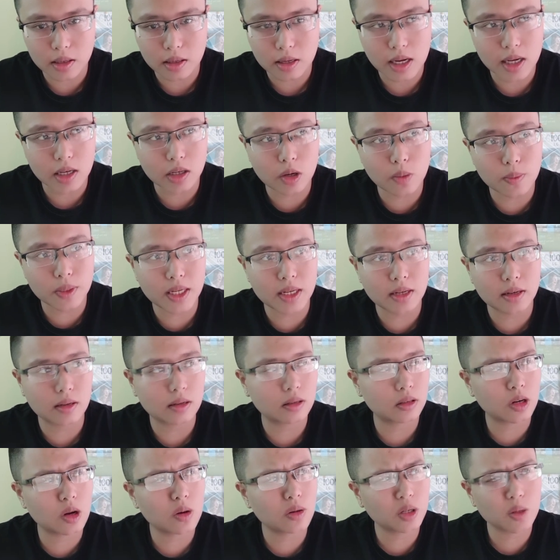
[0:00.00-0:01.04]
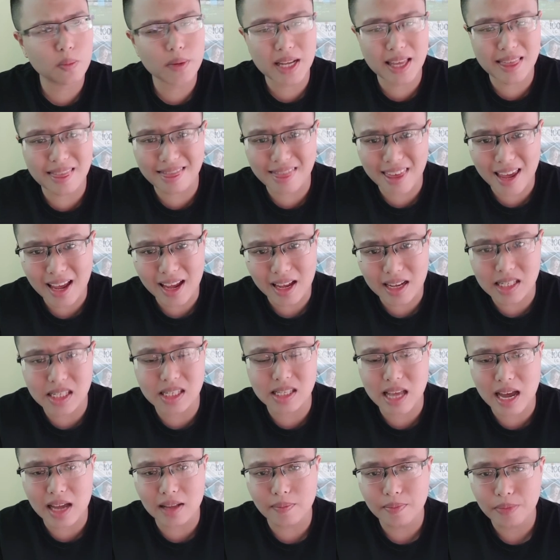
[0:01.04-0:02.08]
and nobody thinks
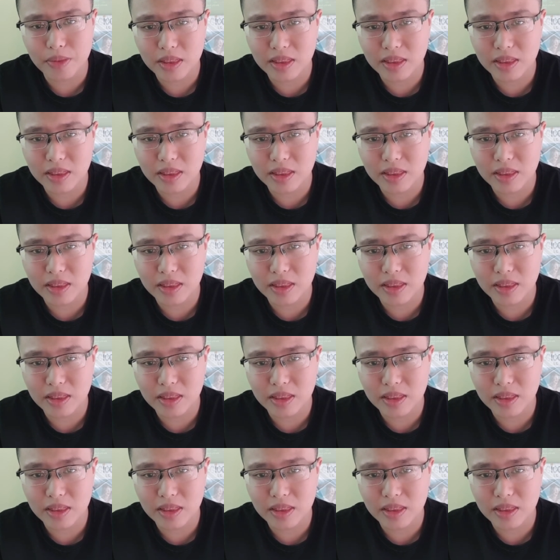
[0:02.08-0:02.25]
that